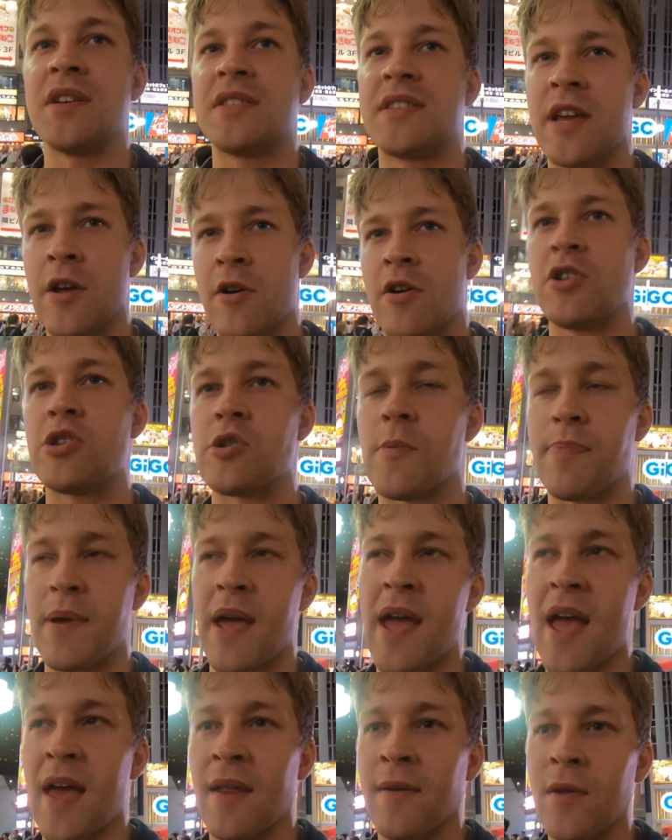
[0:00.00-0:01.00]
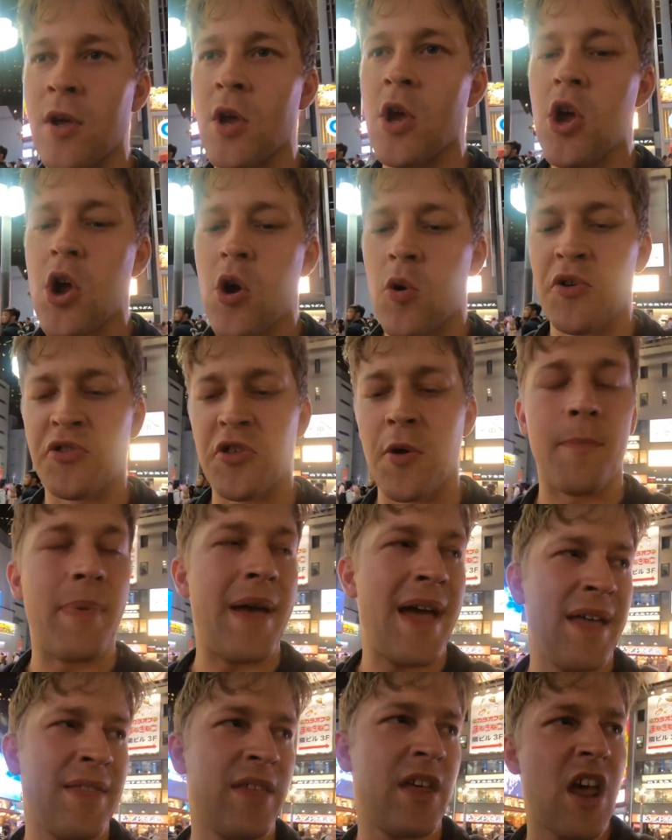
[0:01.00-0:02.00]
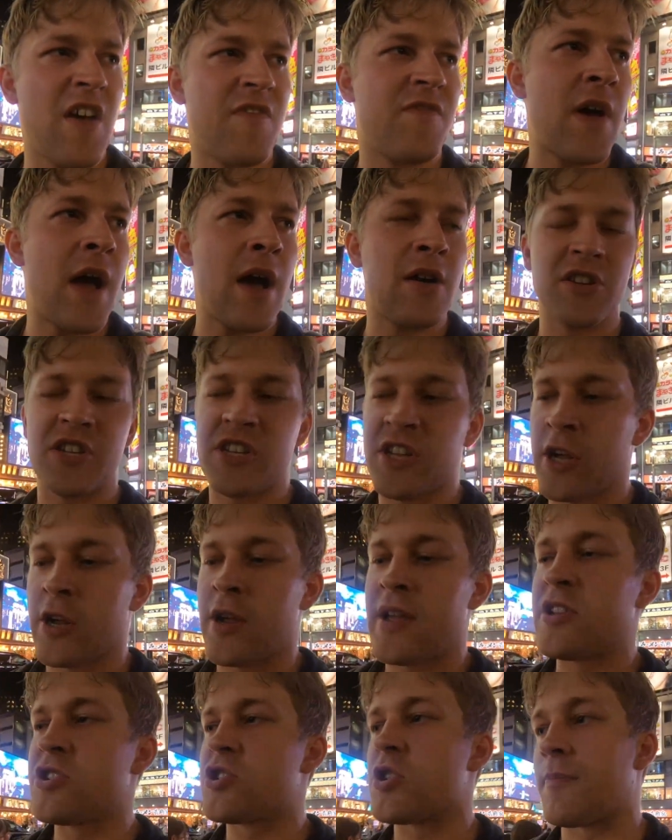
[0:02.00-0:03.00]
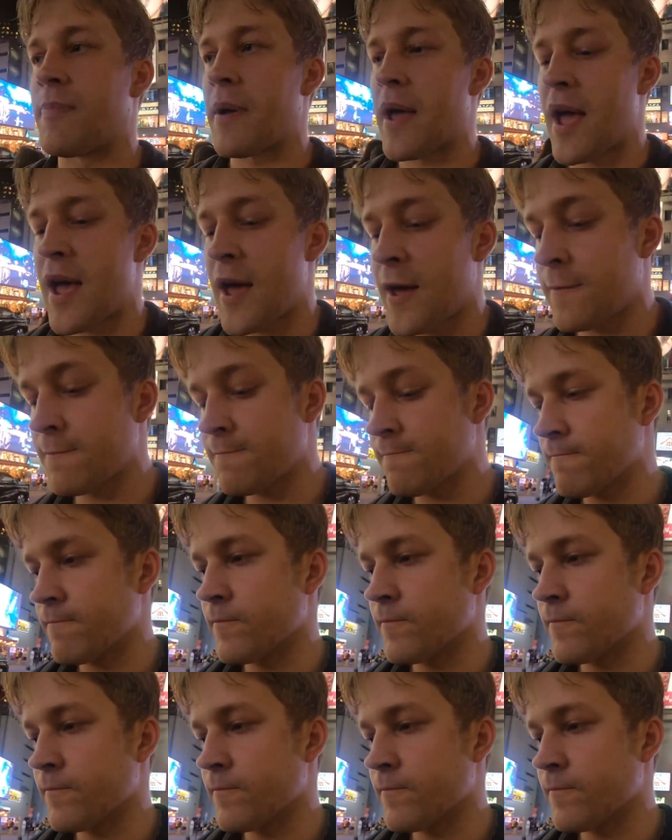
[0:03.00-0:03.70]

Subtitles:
here in Japan with a band that I found here in Japan.